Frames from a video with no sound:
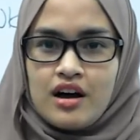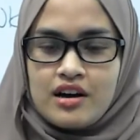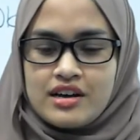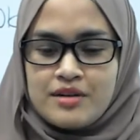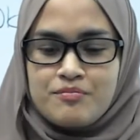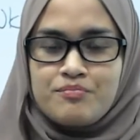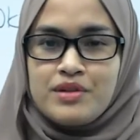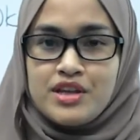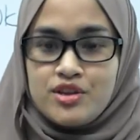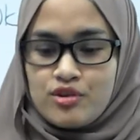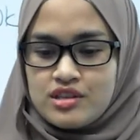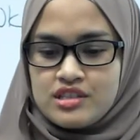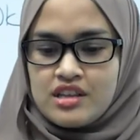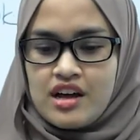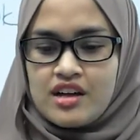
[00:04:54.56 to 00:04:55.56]
complete
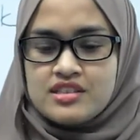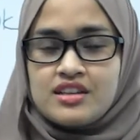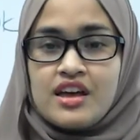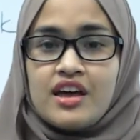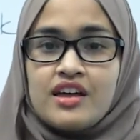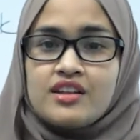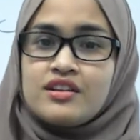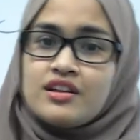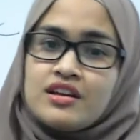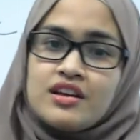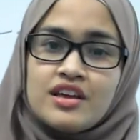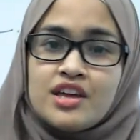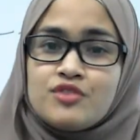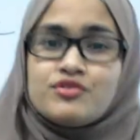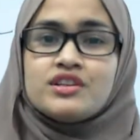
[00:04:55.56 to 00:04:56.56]
your task, and
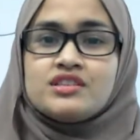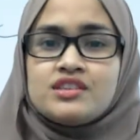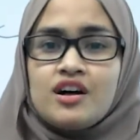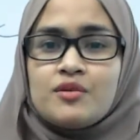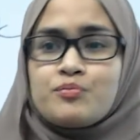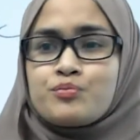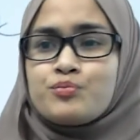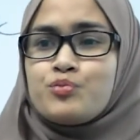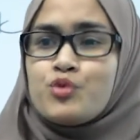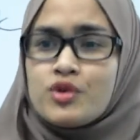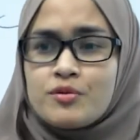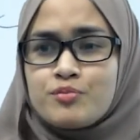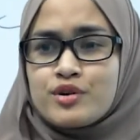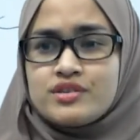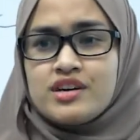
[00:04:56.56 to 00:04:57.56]
it results
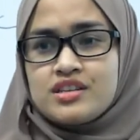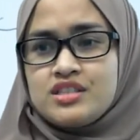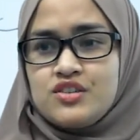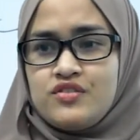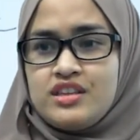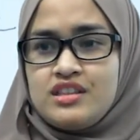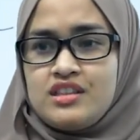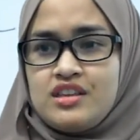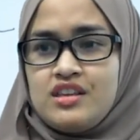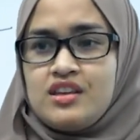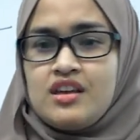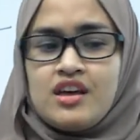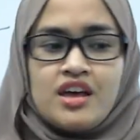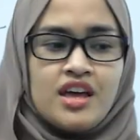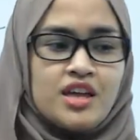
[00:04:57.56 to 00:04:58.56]
poor productivity.
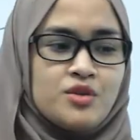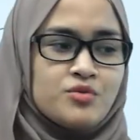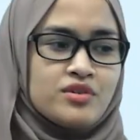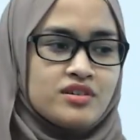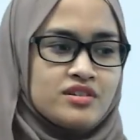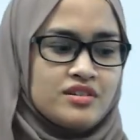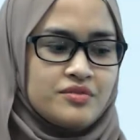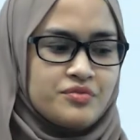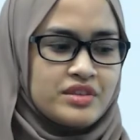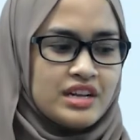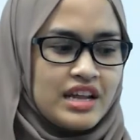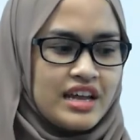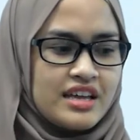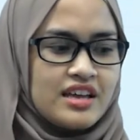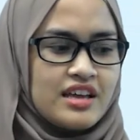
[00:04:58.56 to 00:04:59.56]
It will
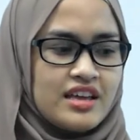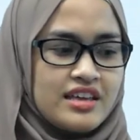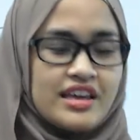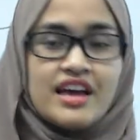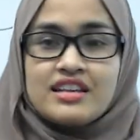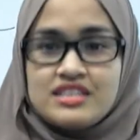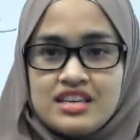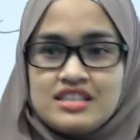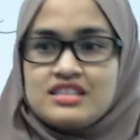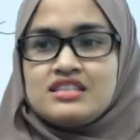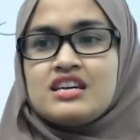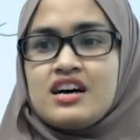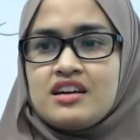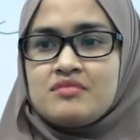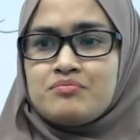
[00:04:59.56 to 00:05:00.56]
like, yes, it's
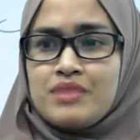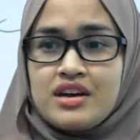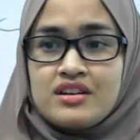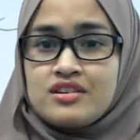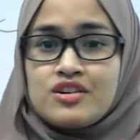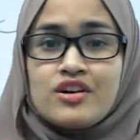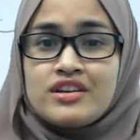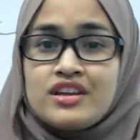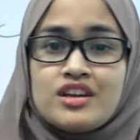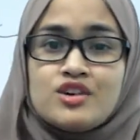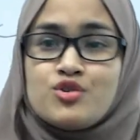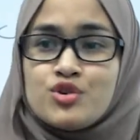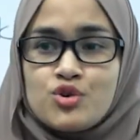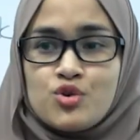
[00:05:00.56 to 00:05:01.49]
done, but not in a good